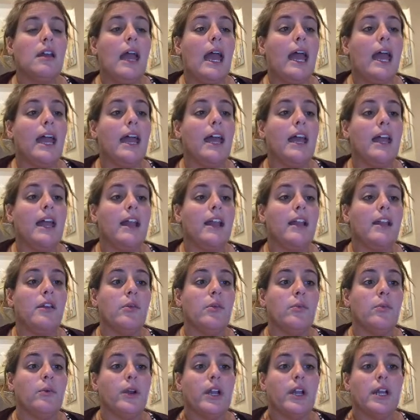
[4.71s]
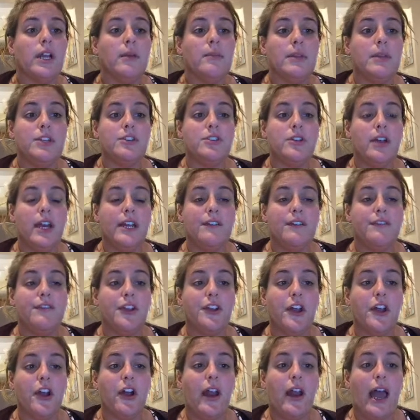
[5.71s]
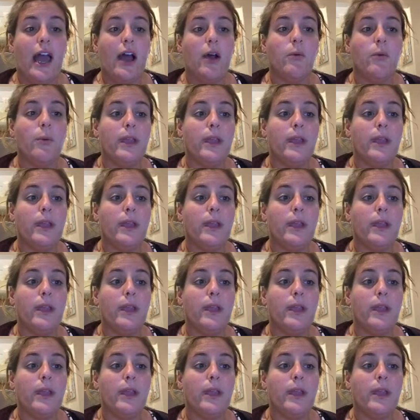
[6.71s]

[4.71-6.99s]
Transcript: and we're going to be trying to figure out how